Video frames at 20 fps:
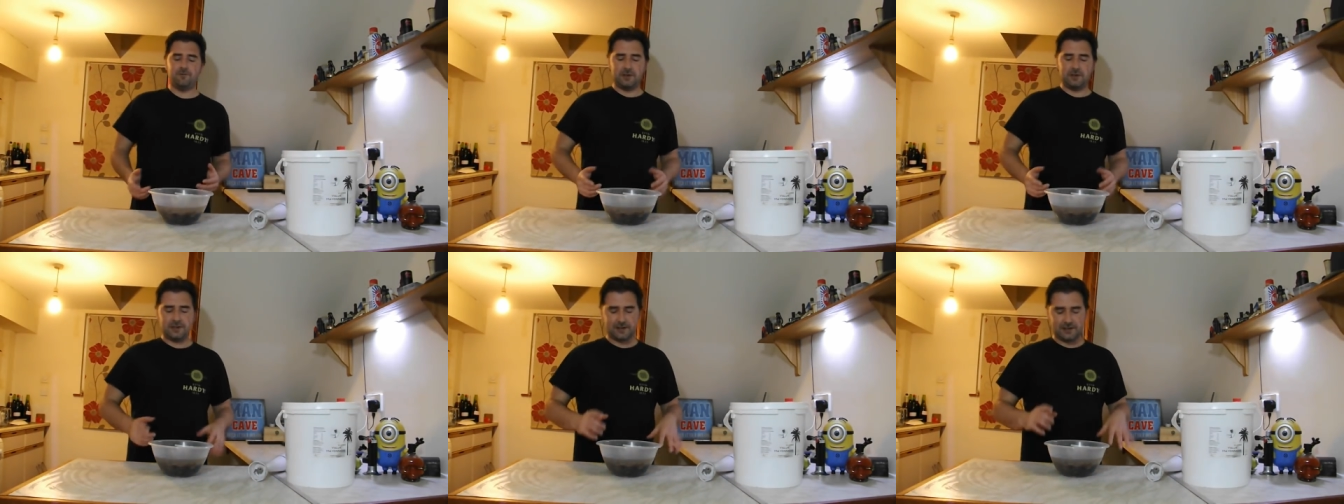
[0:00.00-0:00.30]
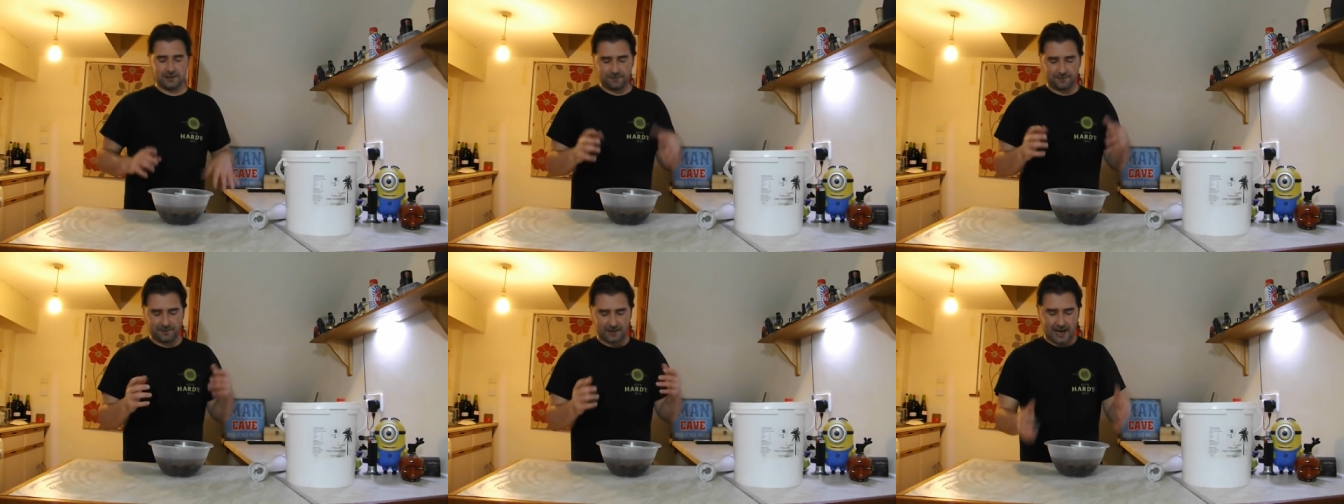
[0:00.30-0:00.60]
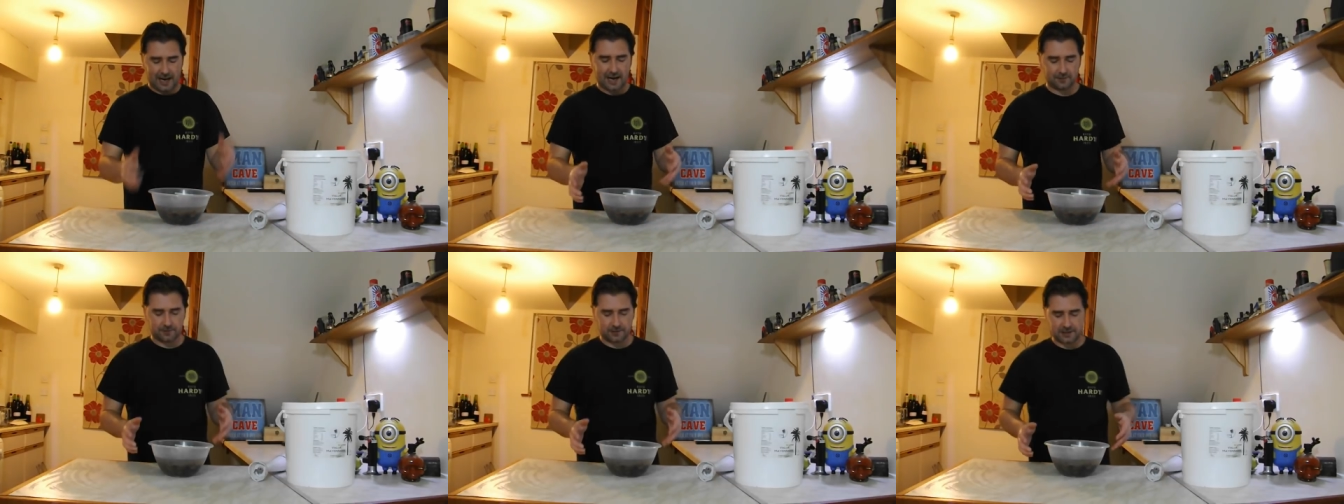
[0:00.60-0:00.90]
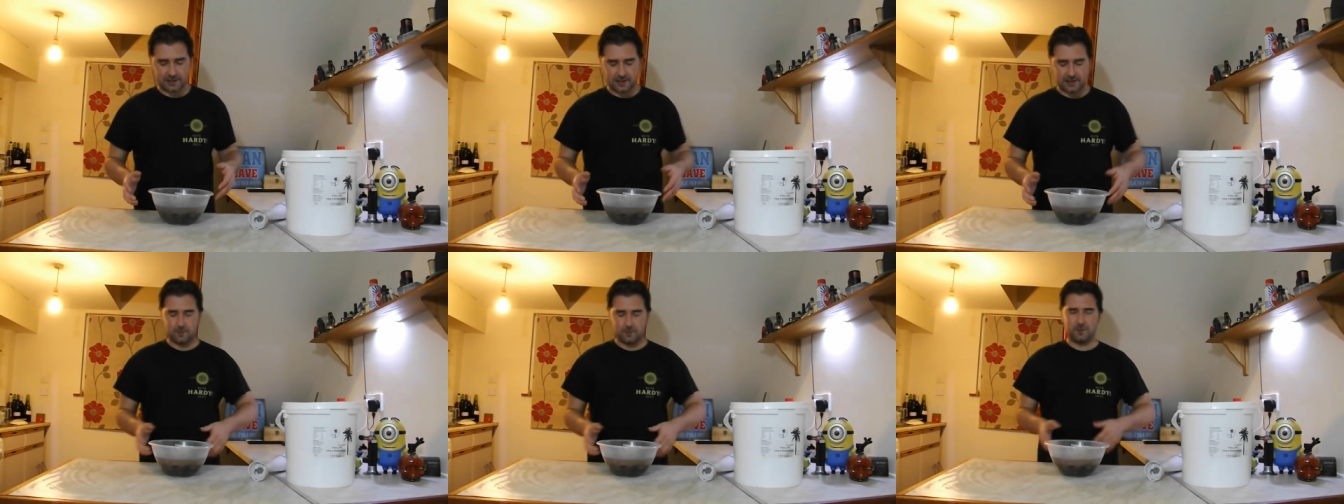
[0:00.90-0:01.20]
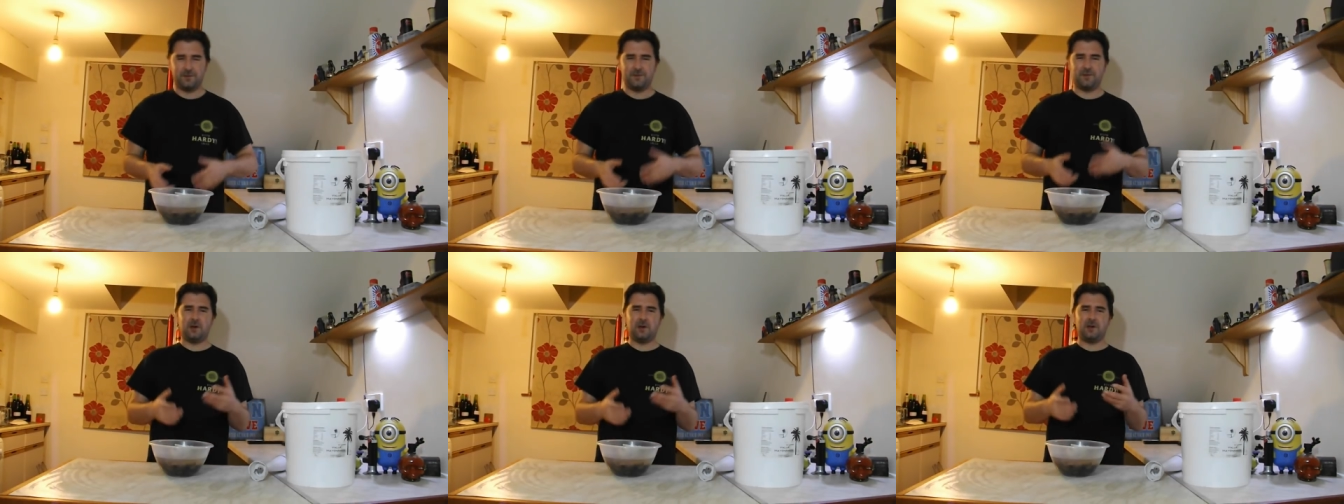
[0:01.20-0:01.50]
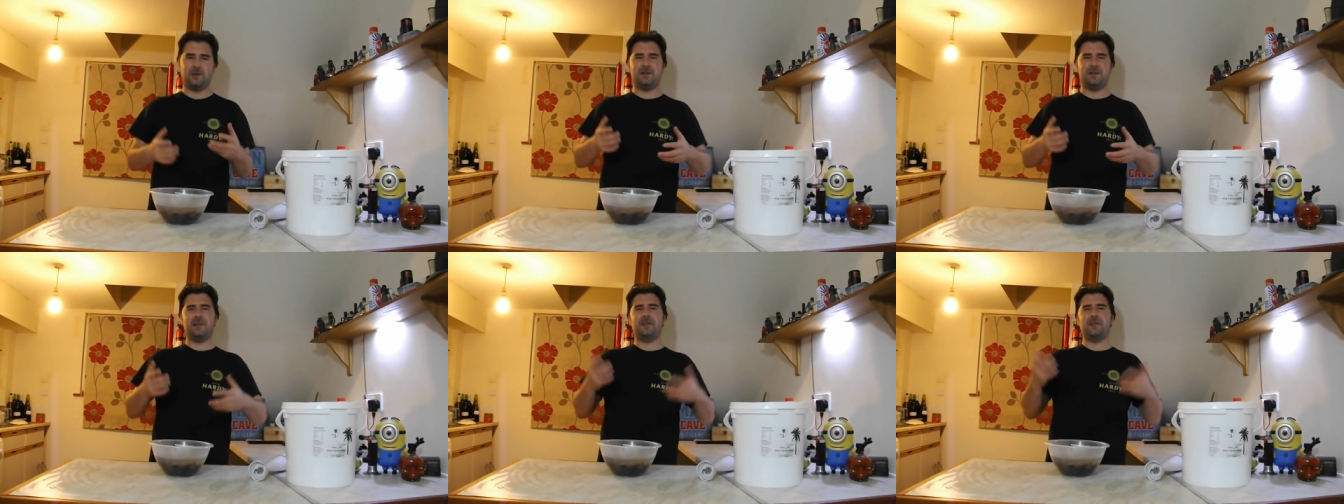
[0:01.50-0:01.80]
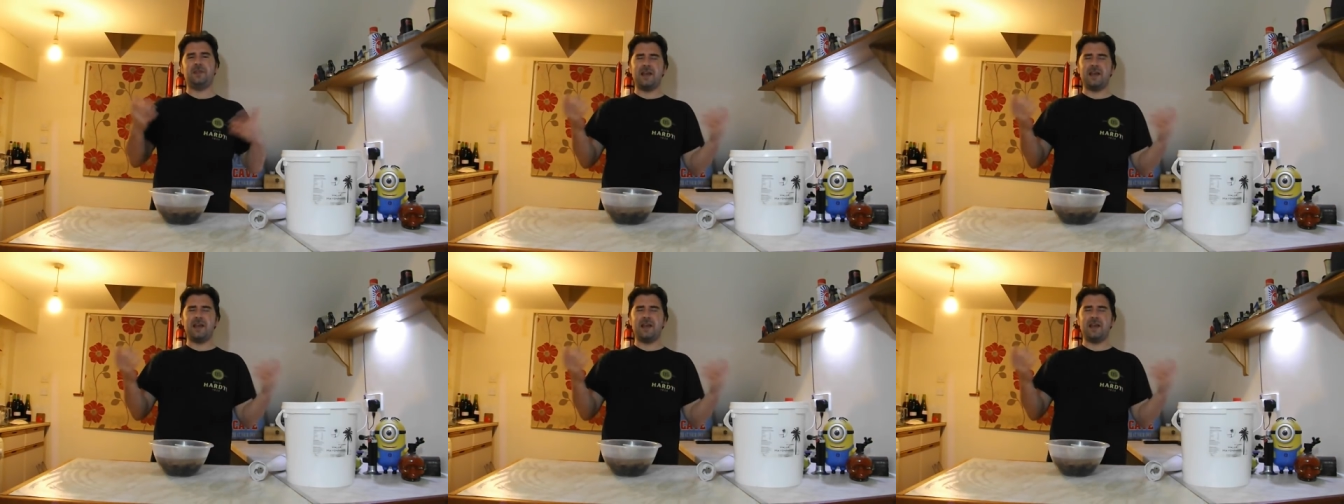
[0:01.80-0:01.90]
rinsed off the outside, we've got